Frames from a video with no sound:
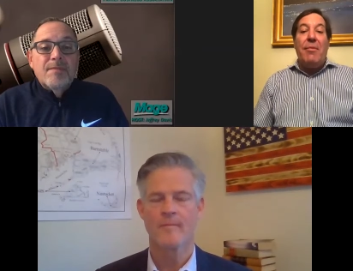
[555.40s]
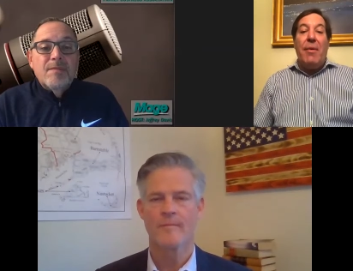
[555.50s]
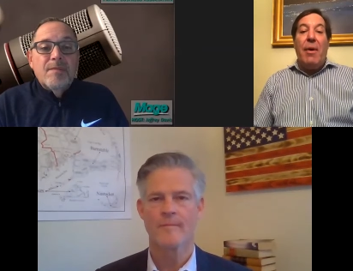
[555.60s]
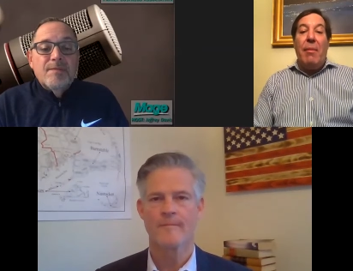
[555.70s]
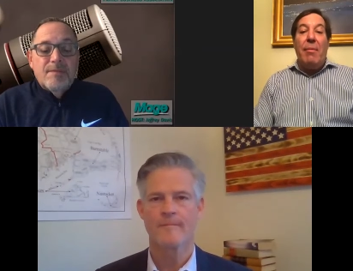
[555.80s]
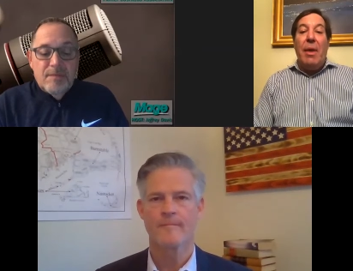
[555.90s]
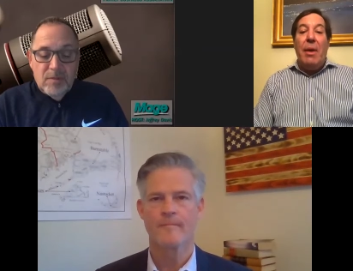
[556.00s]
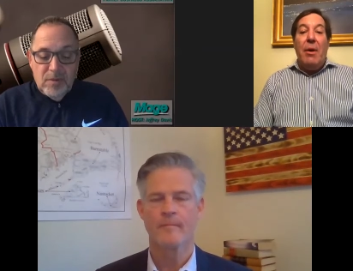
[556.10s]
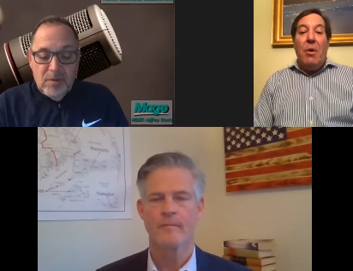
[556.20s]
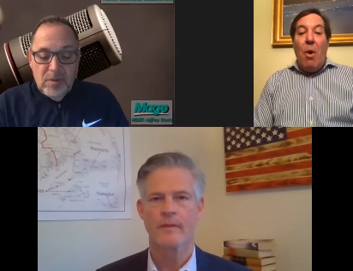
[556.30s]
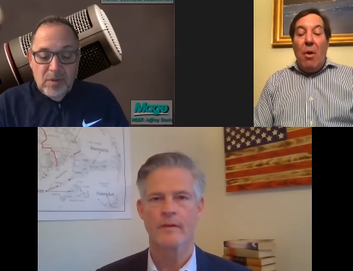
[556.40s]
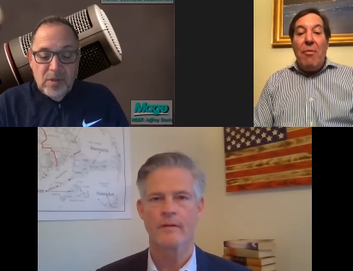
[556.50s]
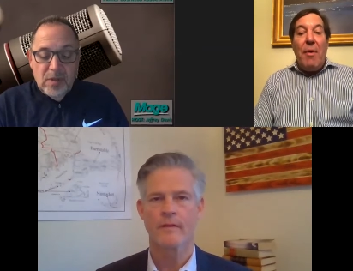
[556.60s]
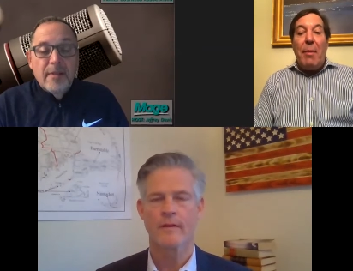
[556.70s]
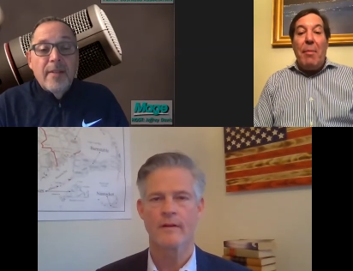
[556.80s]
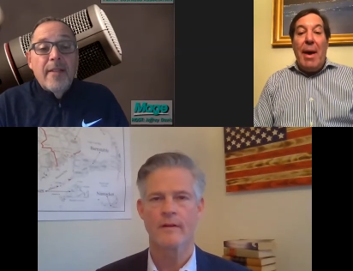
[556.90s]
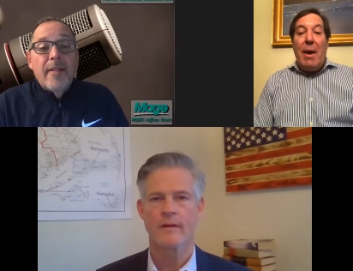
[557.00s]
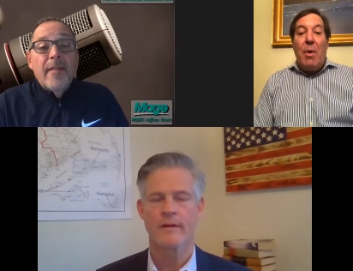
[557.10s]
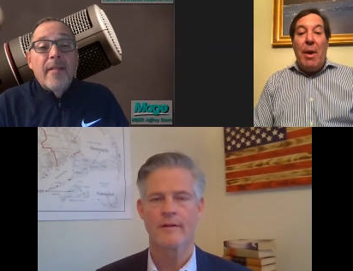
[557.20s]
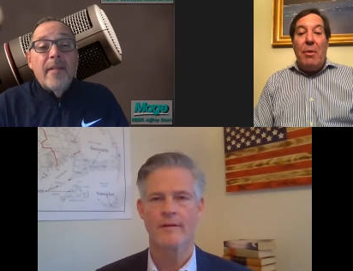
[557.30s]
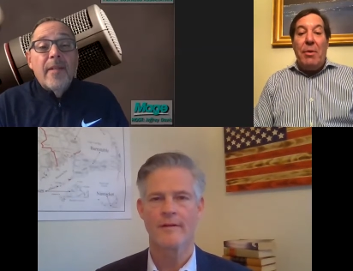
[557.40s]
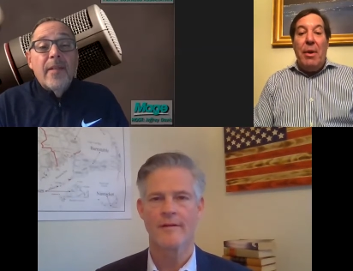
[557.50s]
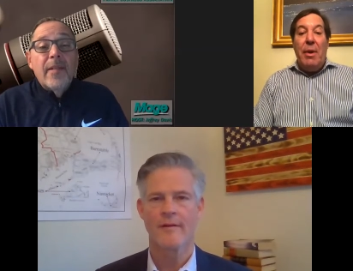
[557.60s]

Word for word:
Speaker 1: um, qualified background,